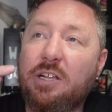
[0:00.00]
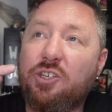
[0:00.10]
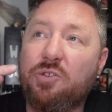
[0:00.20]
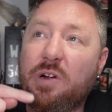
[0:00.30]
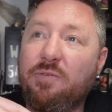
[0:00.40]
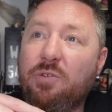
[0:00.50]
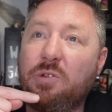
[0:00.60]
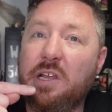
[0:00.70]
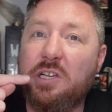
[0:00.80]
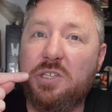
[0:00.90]

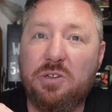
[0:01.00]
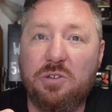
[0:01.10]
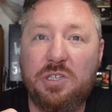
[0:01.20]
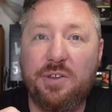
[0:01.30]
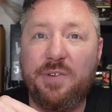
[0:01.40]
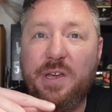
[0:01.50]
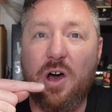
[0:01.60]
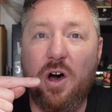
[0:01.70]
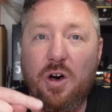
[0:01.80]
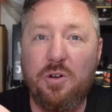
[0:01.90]
travel
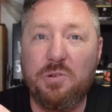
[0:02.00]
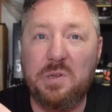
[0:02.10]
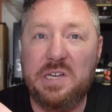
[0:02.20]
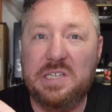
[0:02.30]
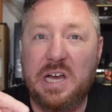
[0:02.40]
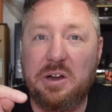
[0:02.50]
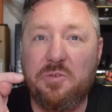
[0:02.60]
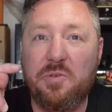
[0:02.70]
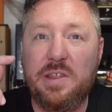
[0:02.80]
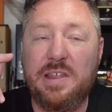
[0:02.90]
exclusively only to start
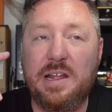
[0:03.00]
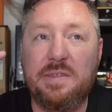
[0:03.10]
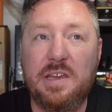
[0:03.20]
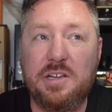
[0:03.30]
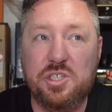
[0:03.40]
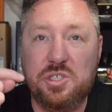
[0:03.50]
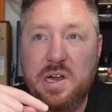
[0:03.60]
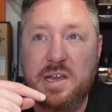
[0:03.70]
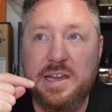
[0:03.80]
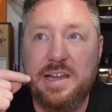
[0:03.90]
off with, and I think
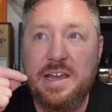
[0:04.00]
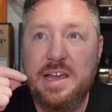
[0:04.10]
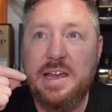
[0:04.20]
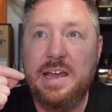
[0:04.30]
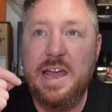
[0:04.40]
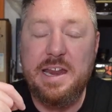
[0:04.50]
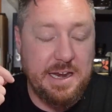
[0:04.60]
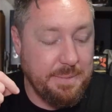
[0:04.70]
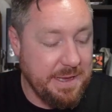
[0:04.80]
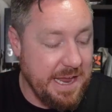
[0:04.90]
Australia
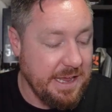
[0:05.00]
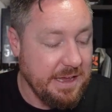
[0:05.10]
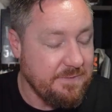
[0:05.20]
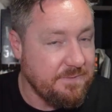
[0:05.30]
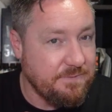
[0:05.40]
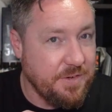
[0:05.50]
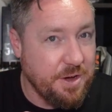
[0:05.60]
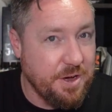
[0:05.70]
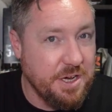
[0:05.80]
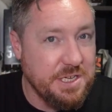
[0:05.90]
ended up getting it
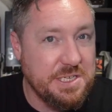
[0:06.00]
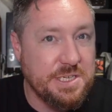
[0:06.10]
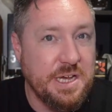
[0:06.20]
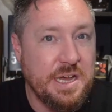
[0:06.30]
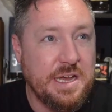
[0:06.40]
first.